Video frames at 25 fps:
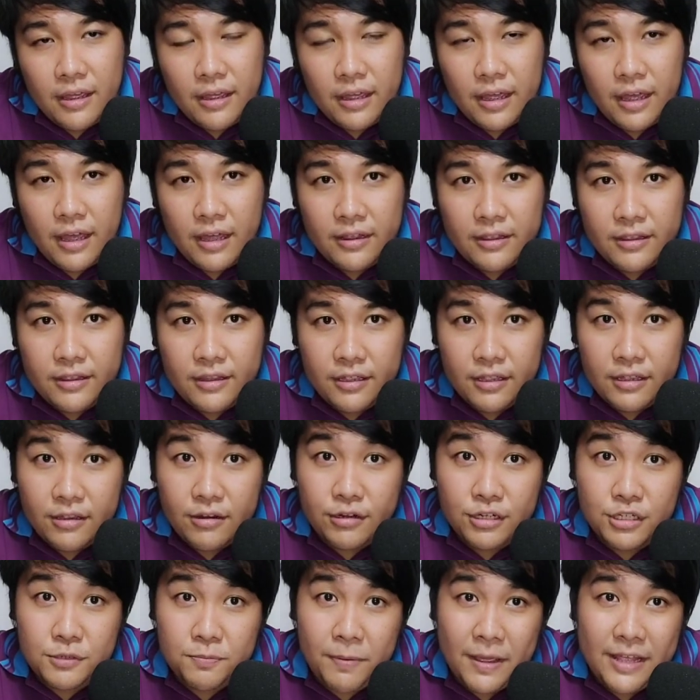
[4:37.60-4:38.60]
and
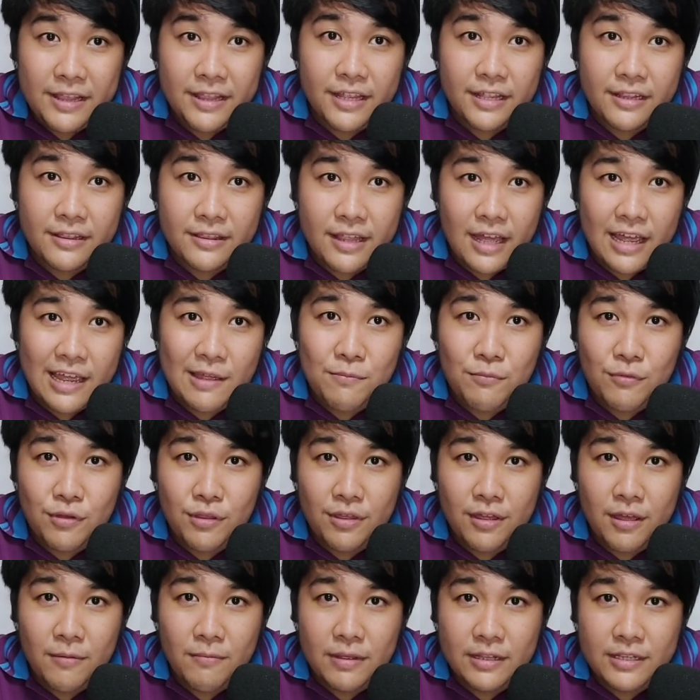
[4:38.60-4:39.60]
you're spending time with
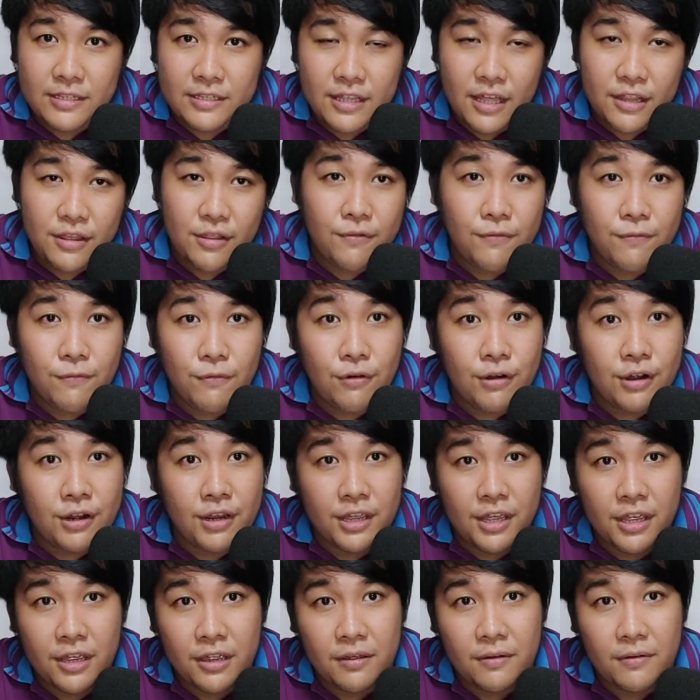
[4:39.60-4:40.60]
them instead of
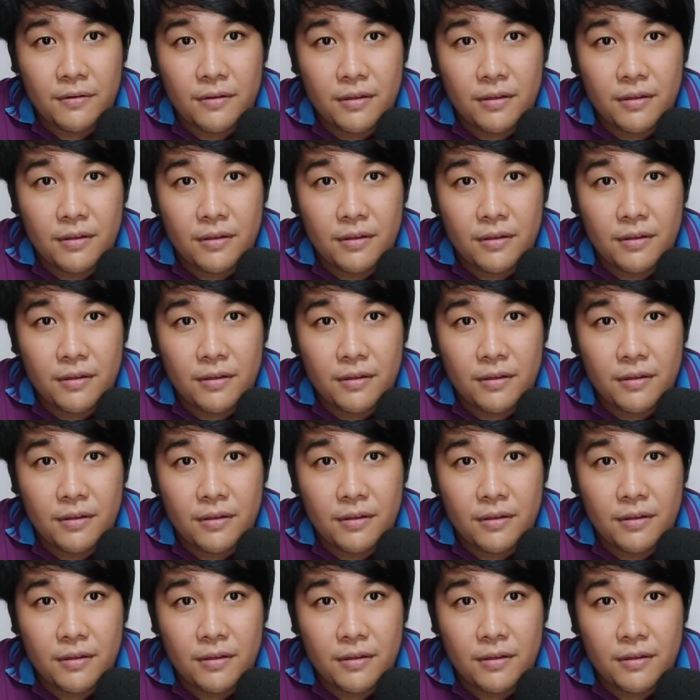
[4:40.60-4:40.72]
working.